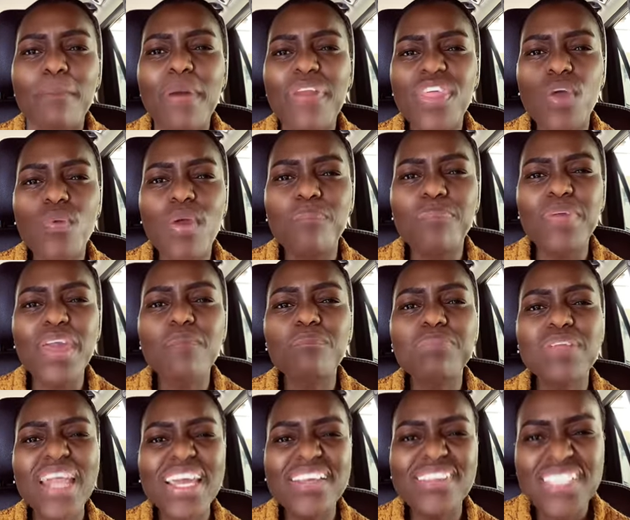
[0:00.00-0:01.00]
but they were
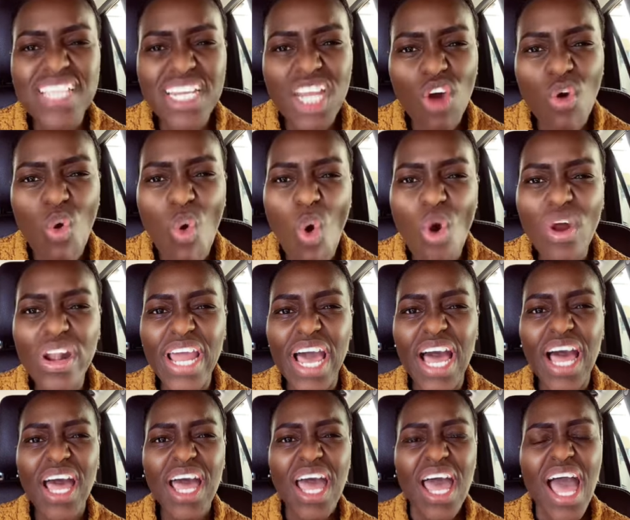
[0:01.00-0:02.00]
being placed in a
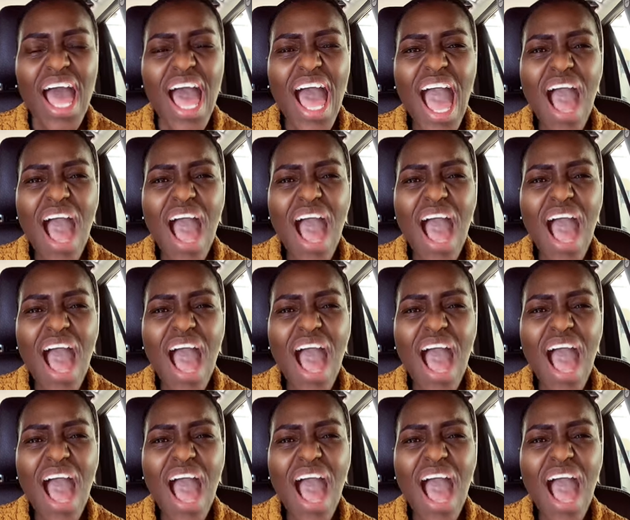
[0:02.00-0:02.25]
corner